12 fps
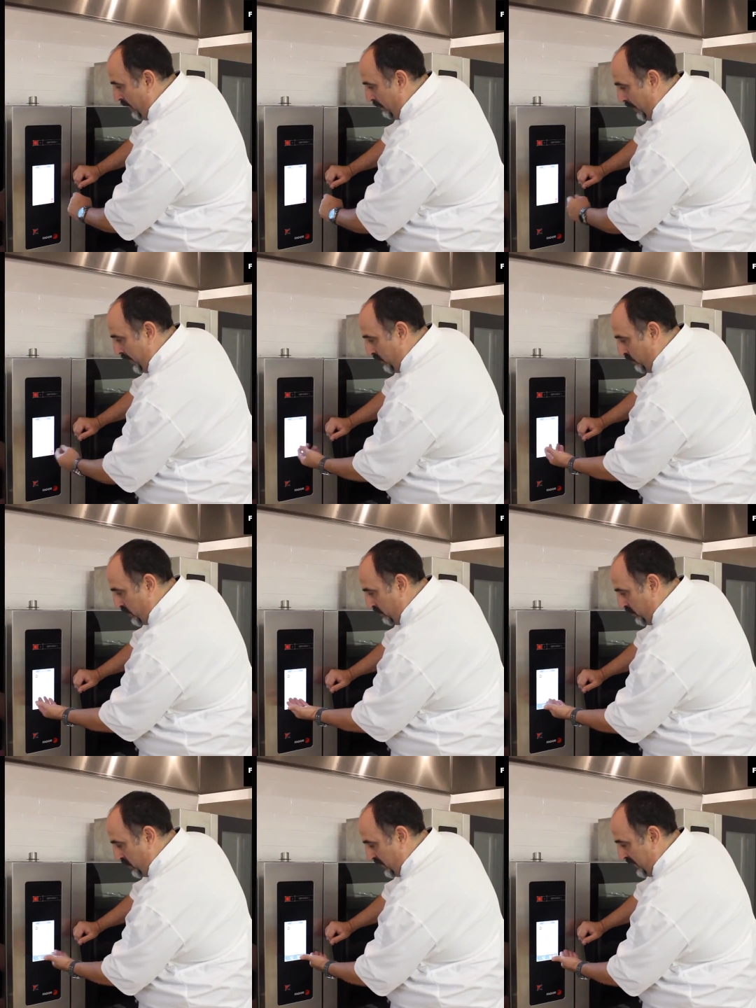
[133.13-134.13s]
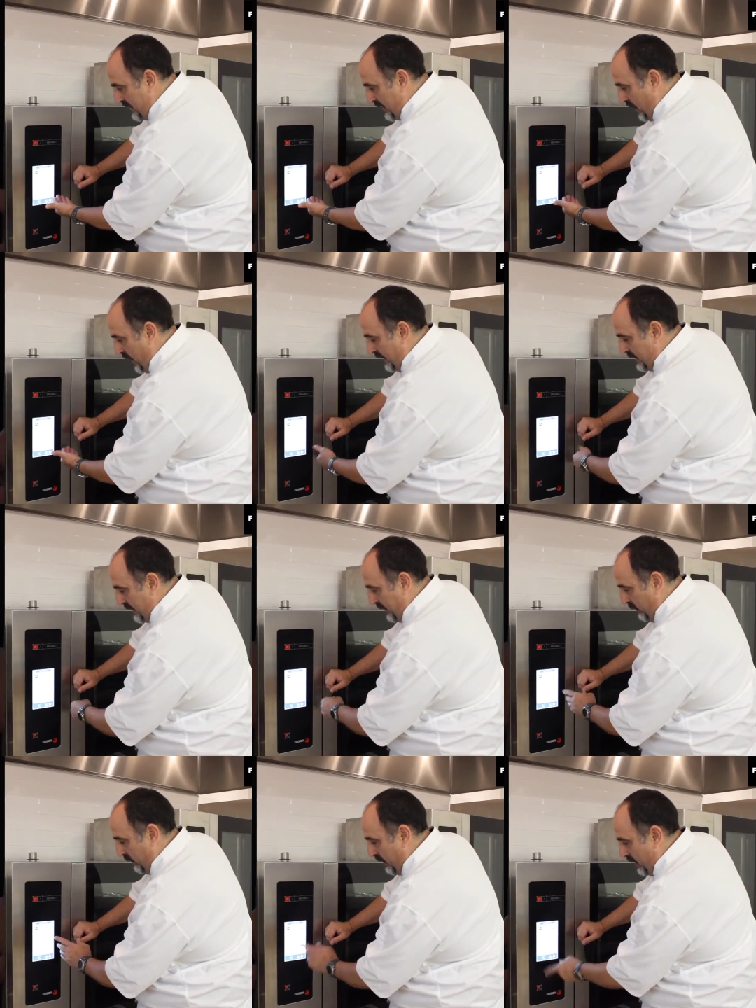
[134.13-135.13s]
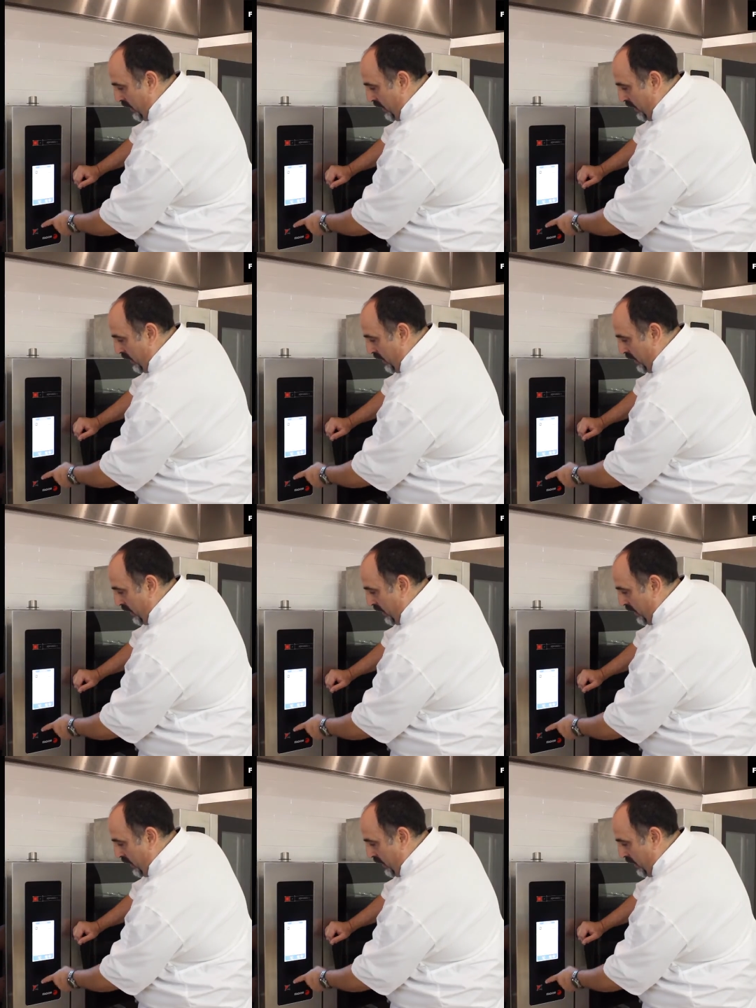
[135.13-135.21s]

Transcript: button, which puts these lines here.